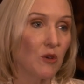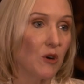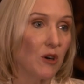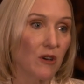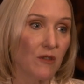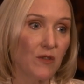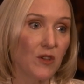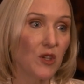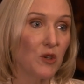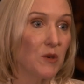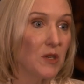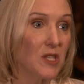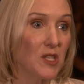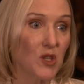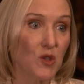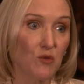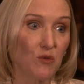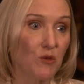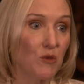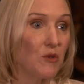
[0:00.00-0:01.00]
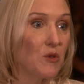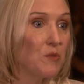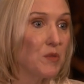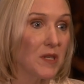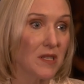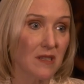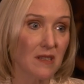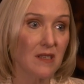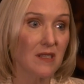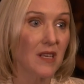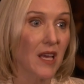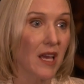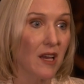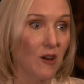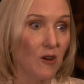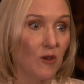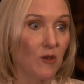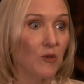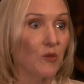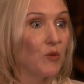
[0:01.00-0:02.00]
you know, our view is through the business
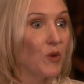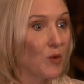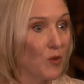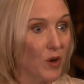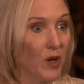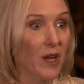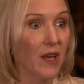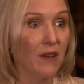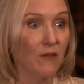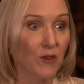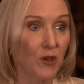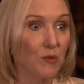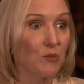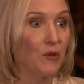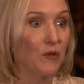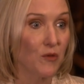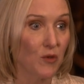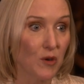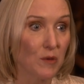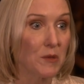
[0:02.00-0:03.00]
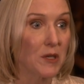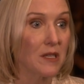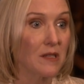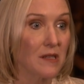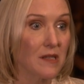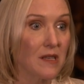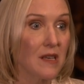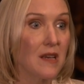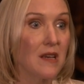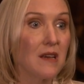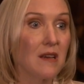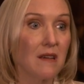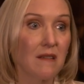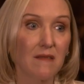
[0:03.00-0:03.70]
cycle, we want to have good performance.